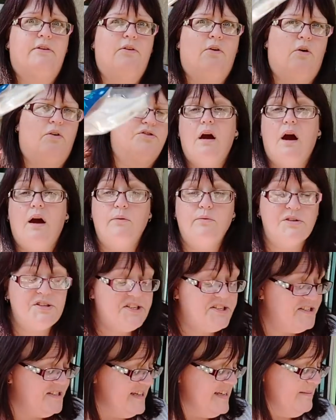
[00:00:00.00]
Not. I will
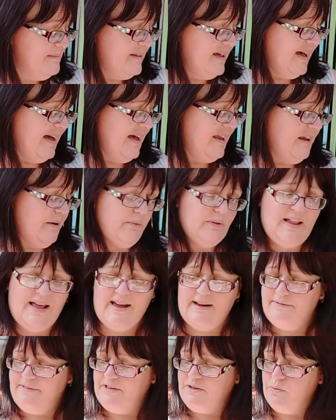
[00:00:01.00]
steam that, and I will
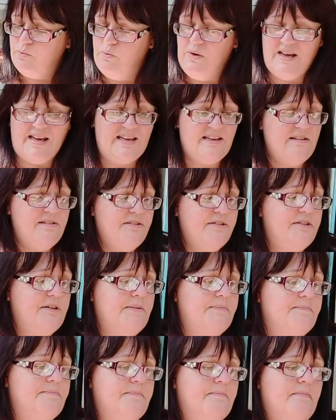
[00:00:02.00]
have it with
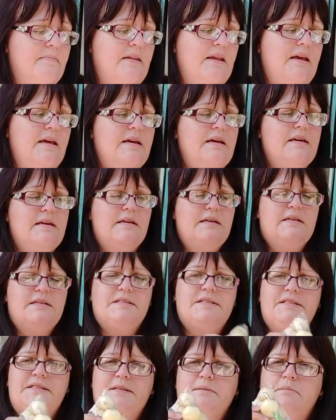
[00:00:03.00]

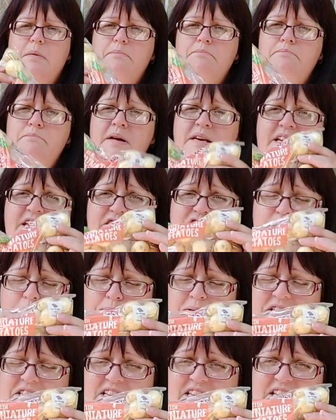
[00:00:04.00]
some miniature
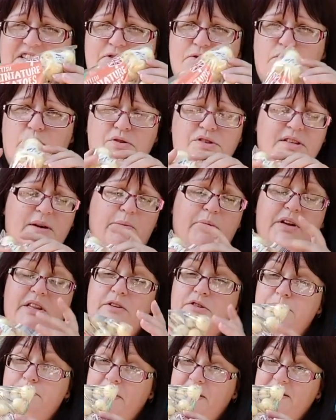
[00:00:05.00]
potatoes and one of
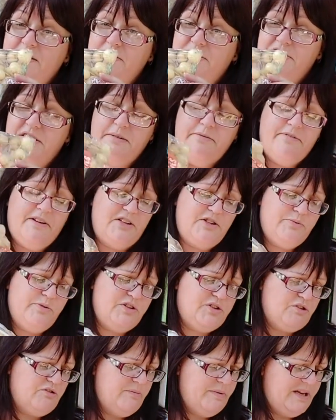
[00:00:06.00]
those bags of steamed veg we
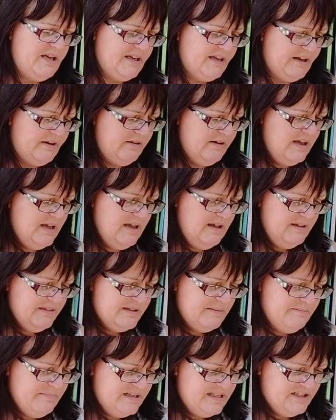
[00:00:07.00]
saw a minute ago.
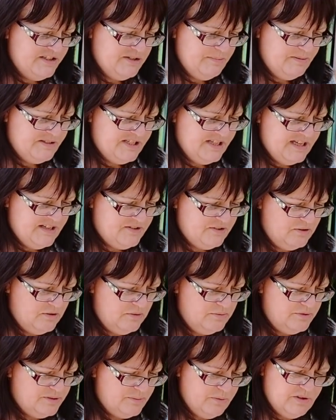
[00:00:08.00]
The miniature
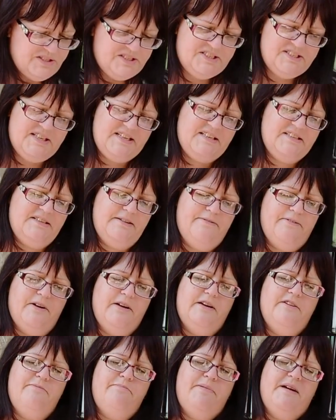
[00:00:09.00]
potatoes were
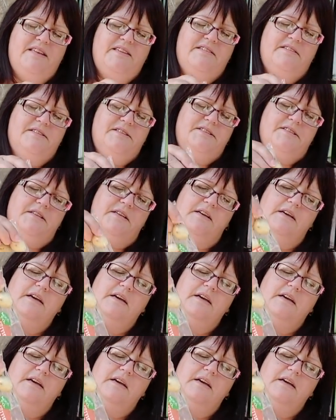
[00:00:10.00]
65 pence.